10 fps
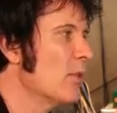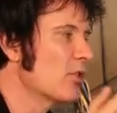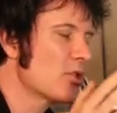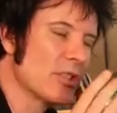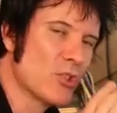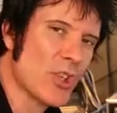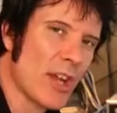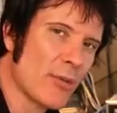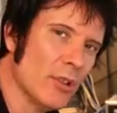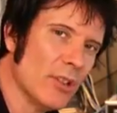But just in
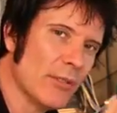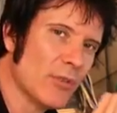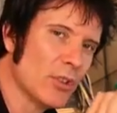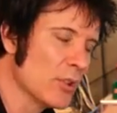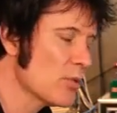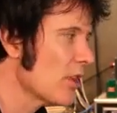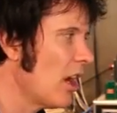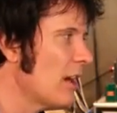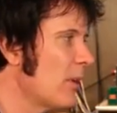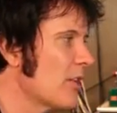general, if you use a
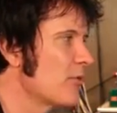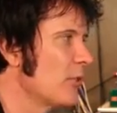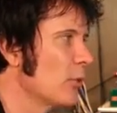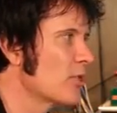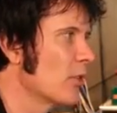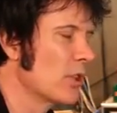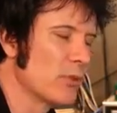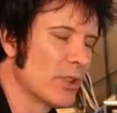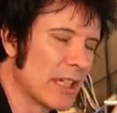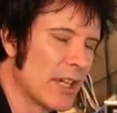high pass filter when
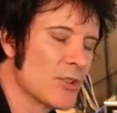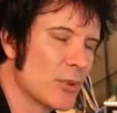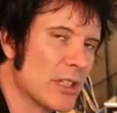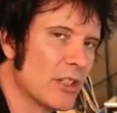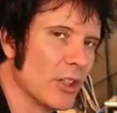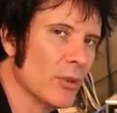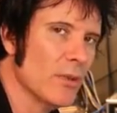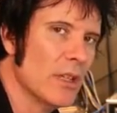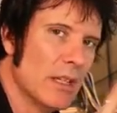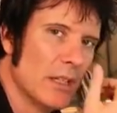you engage your EQ,
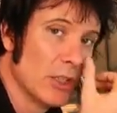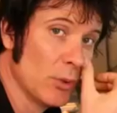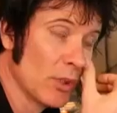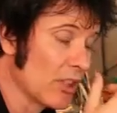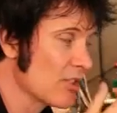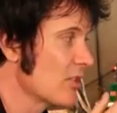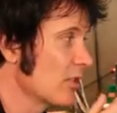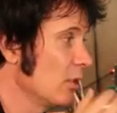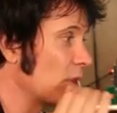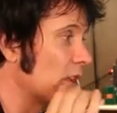you're going
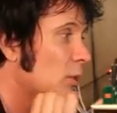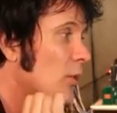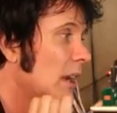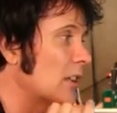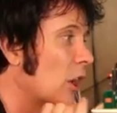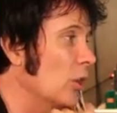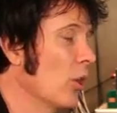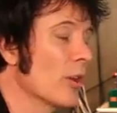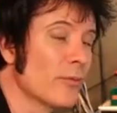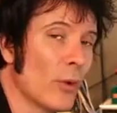to create a
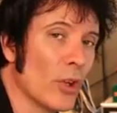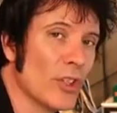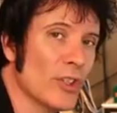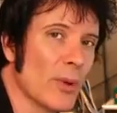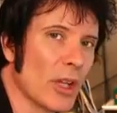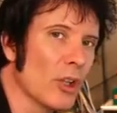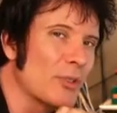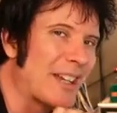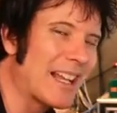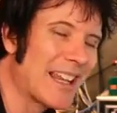lot of volume and a lot
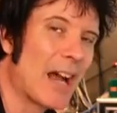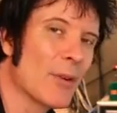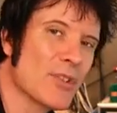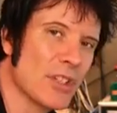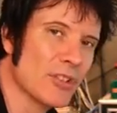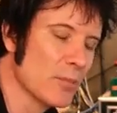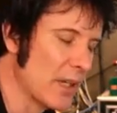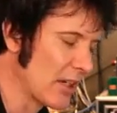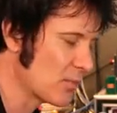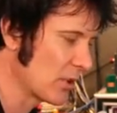of clarity in your
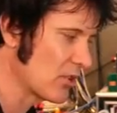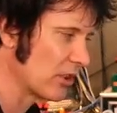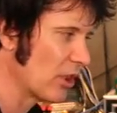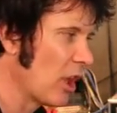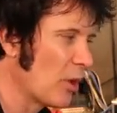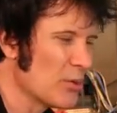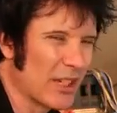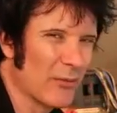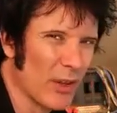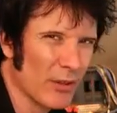mix, because lows
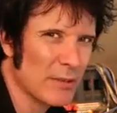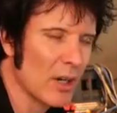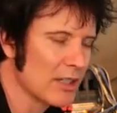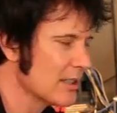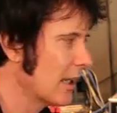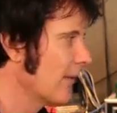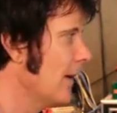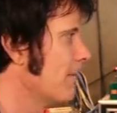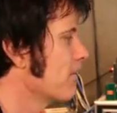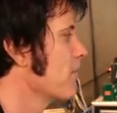get very muddy down
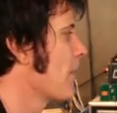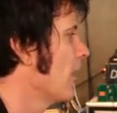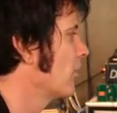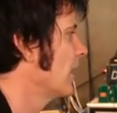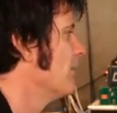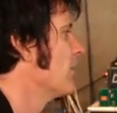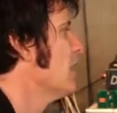there. Okay.